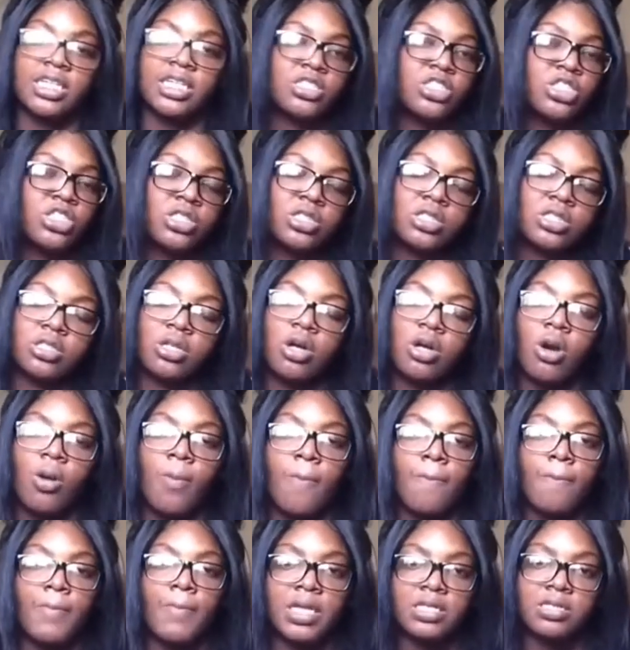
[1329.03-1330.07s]
it's just a
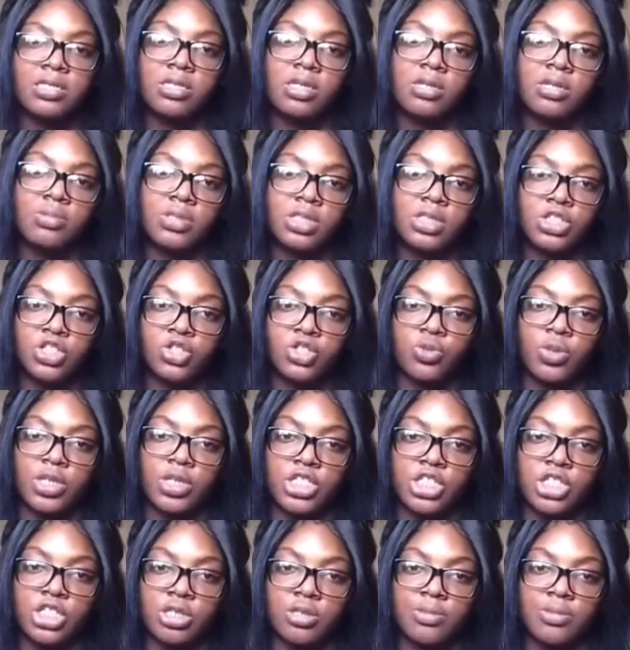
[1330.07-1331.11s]
messed up
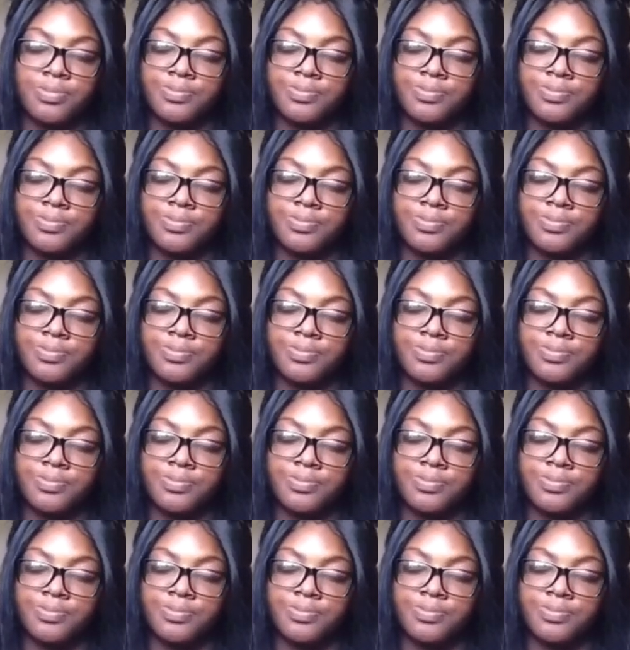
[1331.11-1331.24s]
situation.